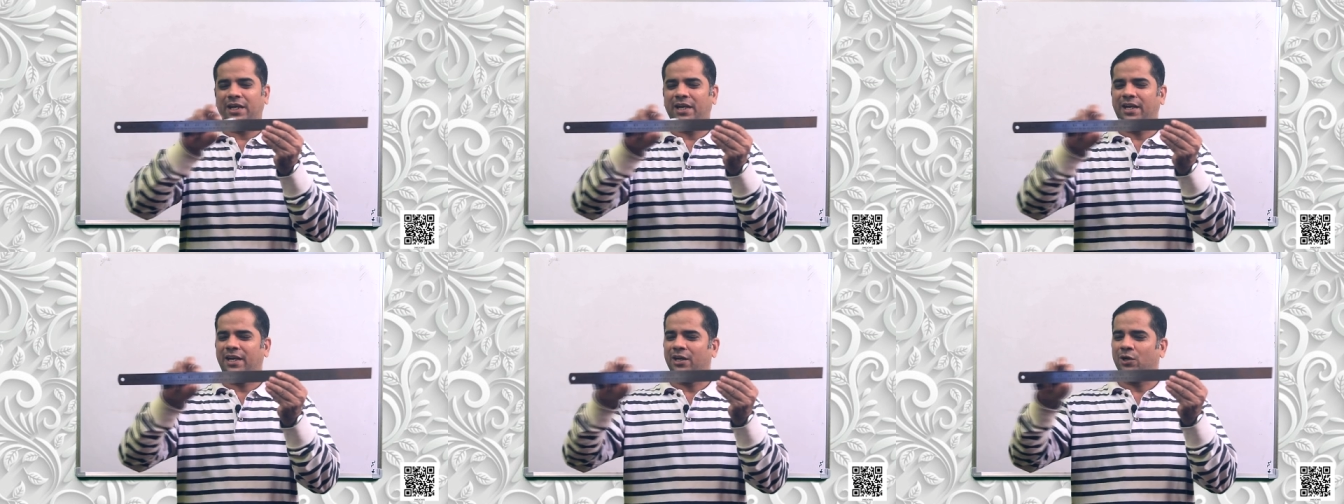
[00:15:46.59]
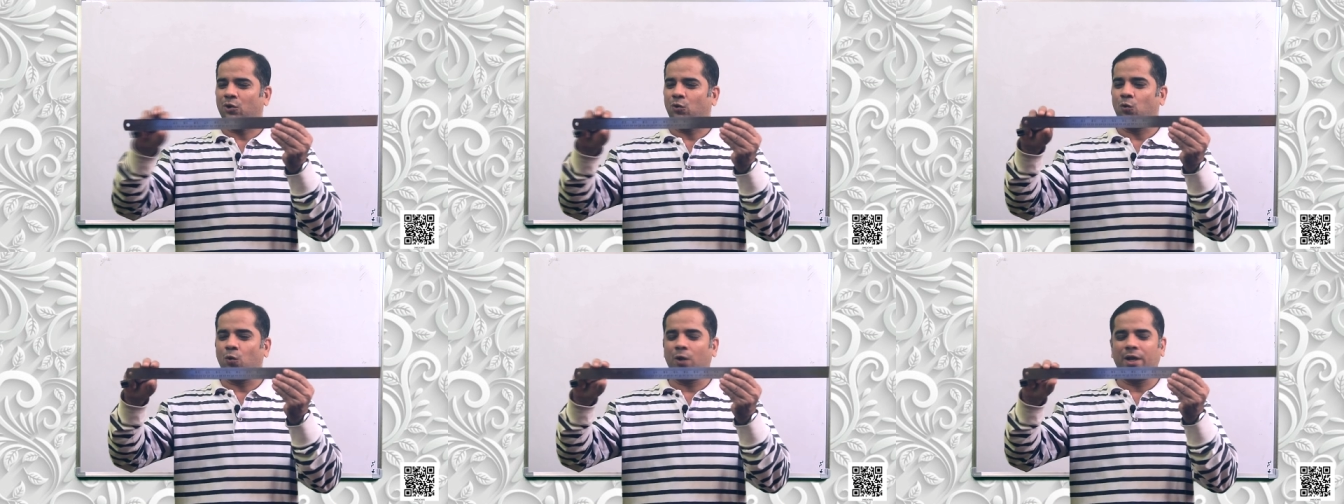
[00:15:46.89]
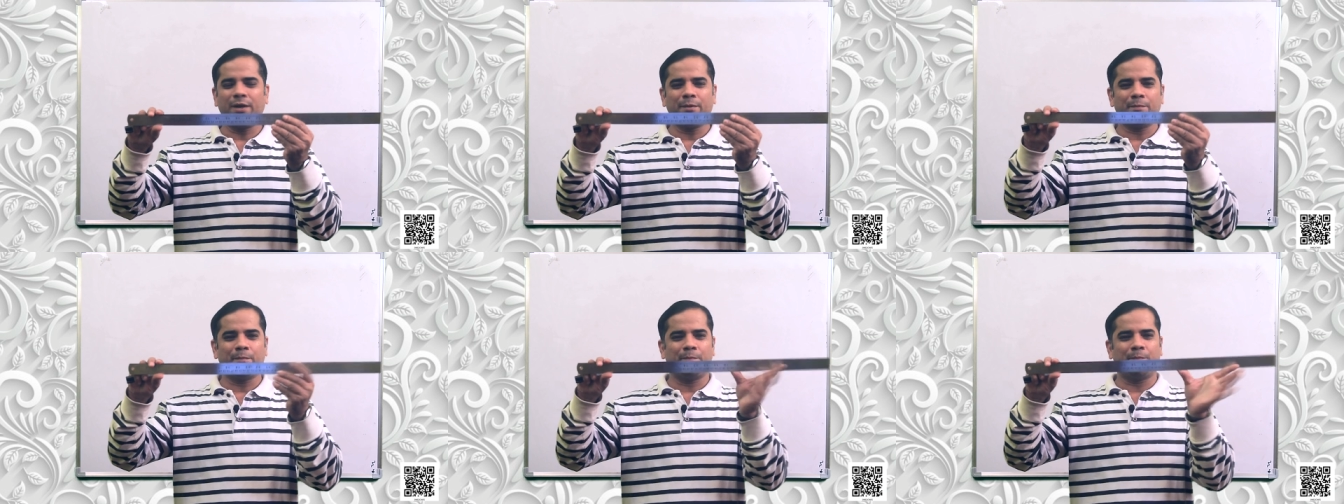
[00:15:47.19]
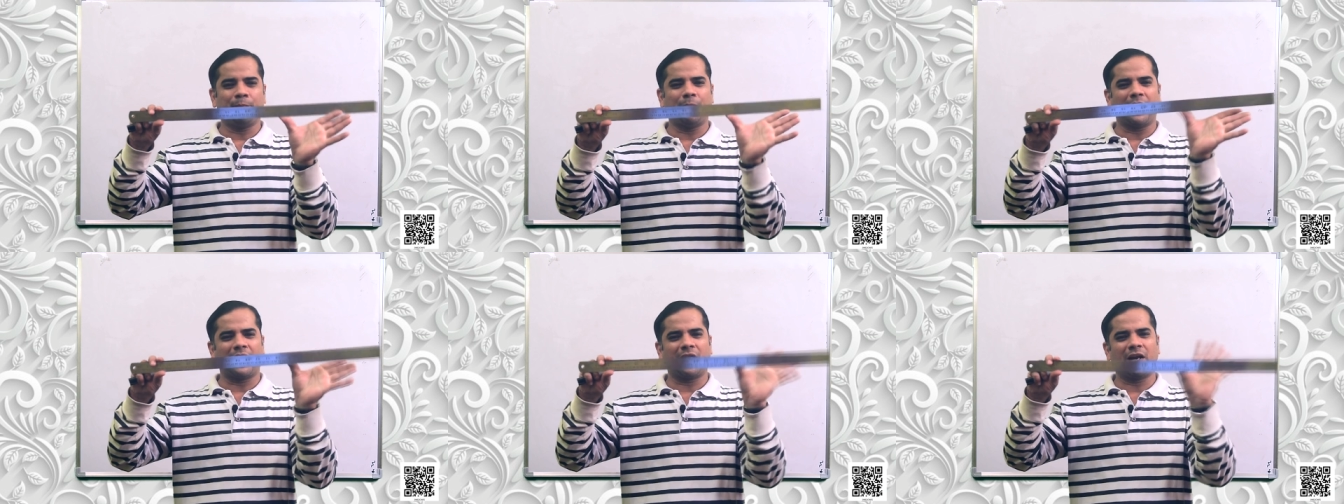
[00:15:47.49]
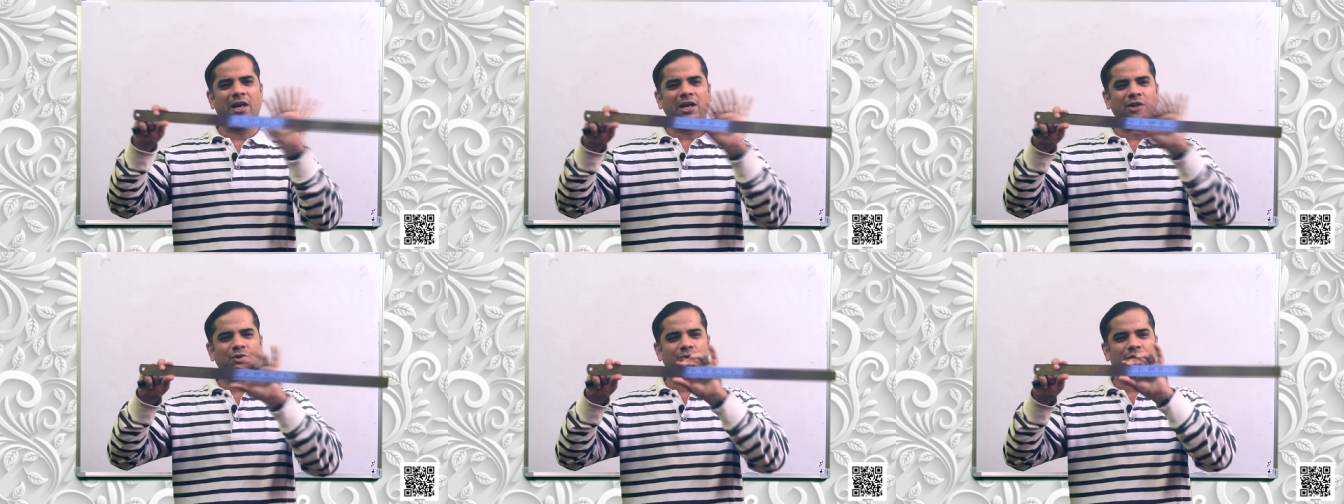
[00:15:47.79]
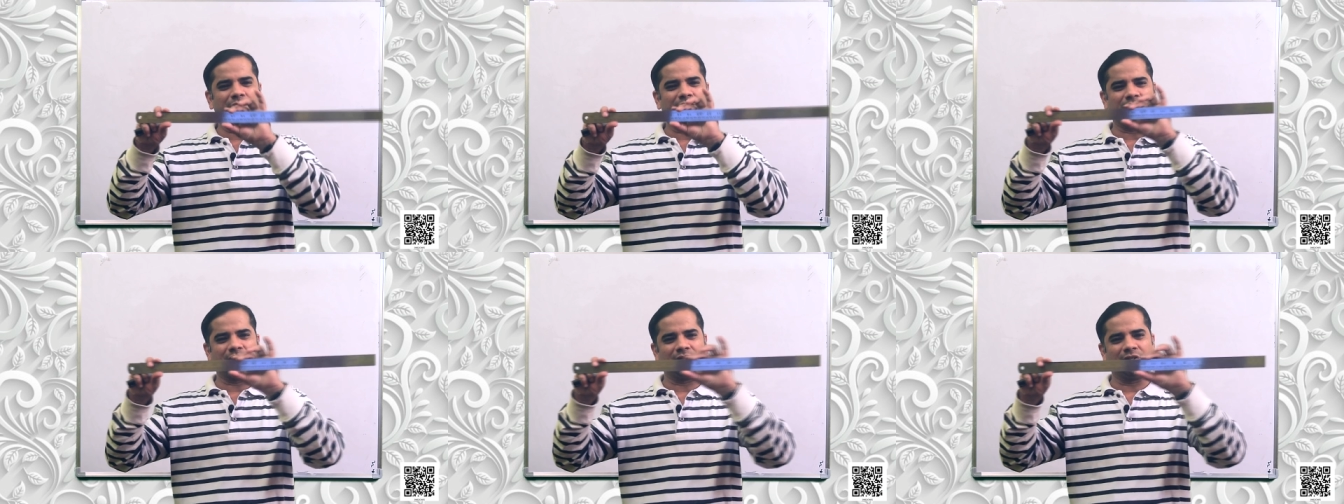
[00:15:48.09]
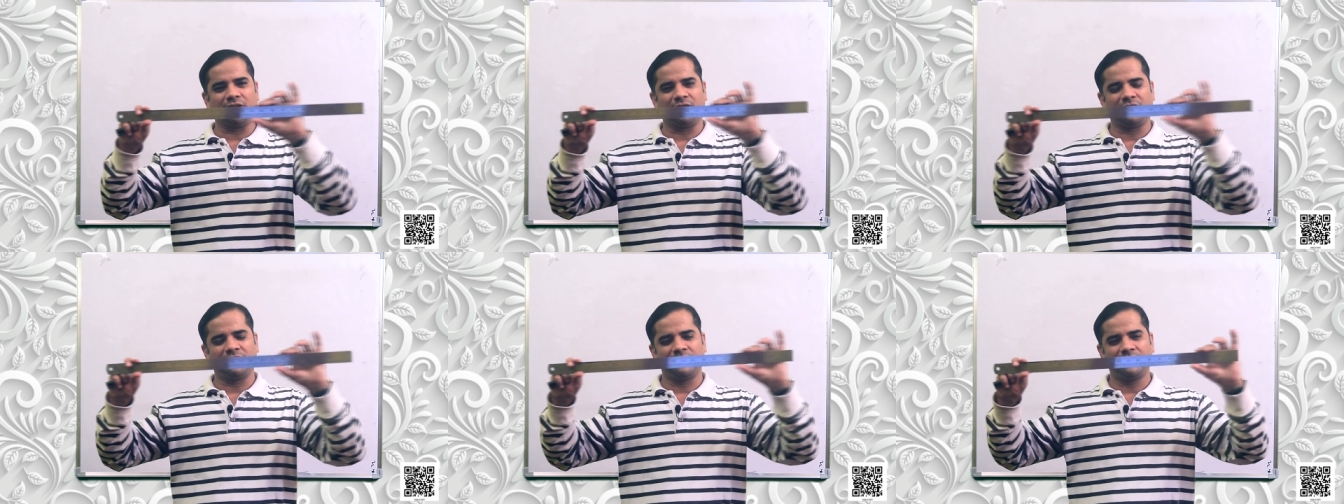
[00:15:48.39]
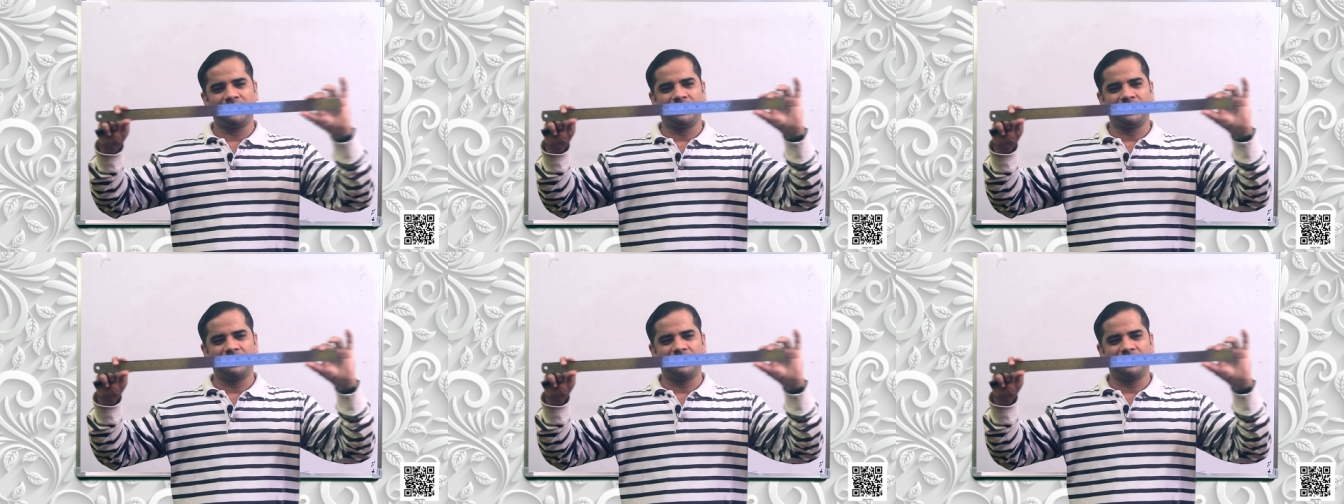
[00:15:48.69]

are going parallel to each other.